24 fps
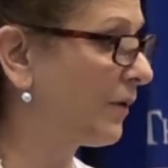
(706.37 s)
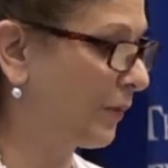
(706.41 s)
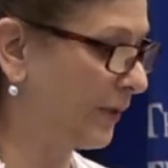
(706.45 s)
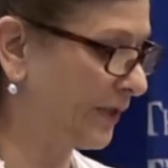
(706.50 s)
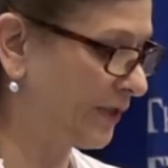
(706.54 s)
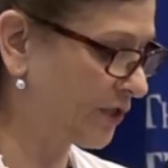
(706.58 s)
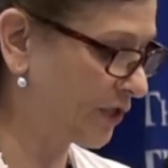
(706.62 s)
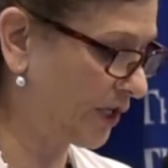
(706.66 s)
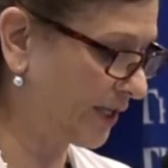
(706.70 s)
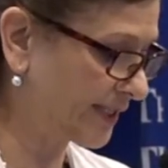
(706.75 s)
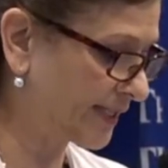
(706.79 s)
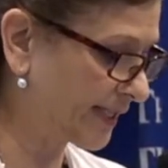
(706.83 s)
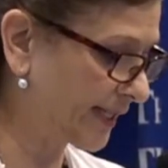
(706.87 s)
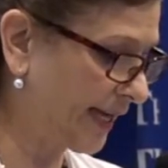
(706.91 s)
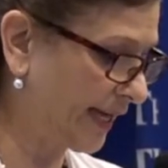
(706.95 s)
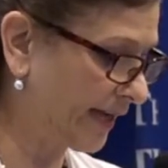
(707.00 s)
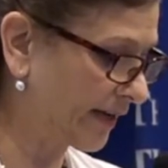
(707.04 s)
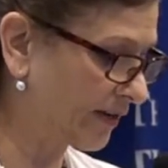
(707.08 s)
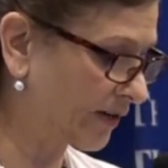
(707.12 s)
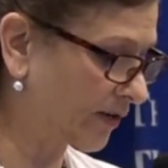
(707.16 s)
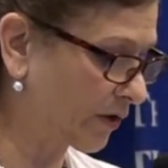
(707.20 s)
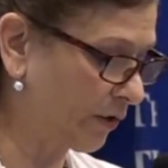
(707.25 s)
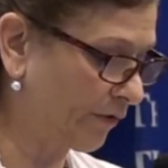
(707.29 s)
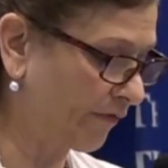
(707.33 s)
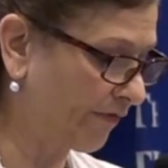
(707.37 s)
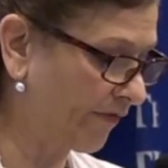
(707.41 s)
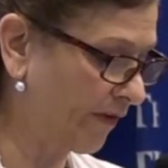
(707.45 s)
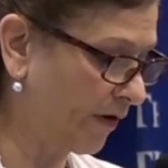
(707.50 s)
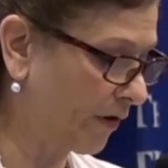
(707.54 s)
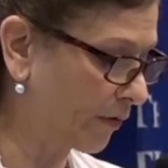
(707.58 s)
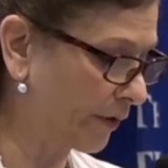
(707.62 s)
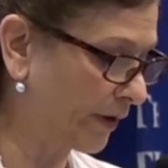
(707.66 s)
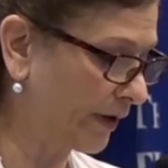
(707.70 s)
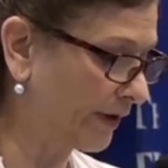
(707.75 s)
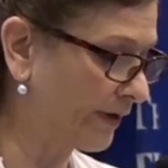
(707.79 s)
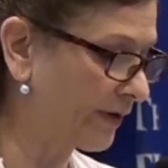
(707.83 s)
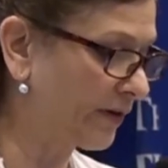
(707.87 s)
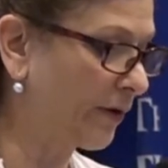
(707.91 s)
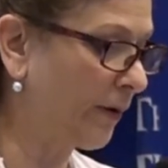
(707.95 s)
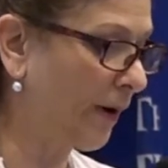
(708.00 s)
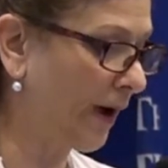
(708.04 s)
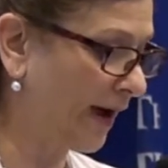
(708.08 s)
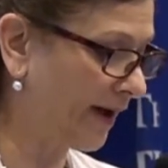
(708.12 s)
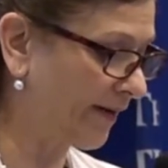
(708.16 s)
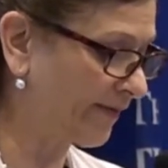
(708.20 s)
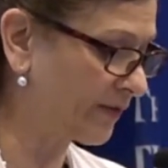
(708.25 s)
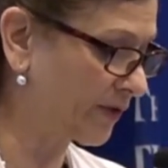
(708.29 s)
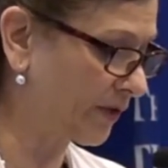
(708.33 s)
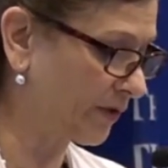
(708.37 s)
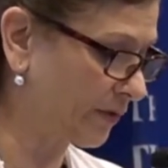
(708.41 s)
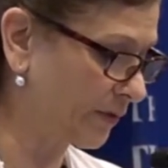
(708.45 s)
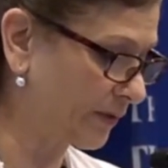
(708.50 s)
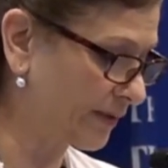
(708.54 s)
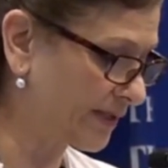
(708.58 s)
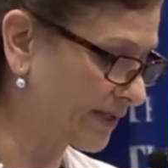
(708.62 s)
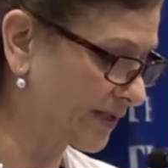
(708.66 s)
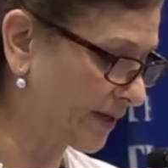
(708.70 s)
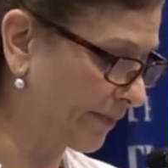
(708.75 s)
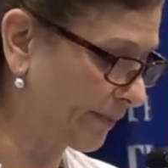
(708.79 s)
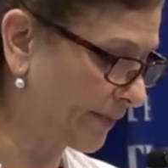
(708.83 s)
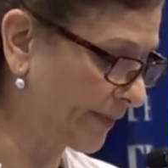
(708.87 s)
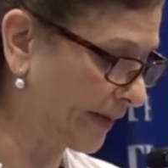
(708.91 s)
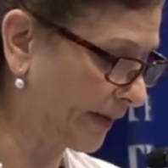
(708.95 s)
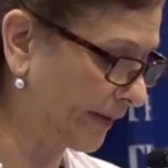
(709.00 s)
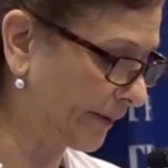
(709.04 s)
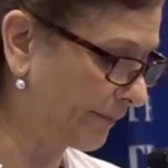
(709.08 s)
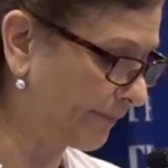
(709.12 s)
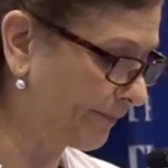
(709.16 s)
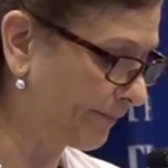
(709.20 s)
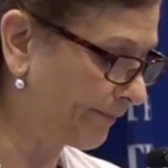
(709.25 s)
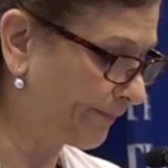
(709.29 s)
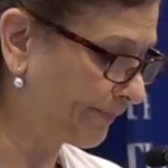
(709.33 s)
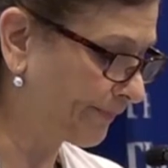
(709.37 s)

We just can't go forward. You have to do something.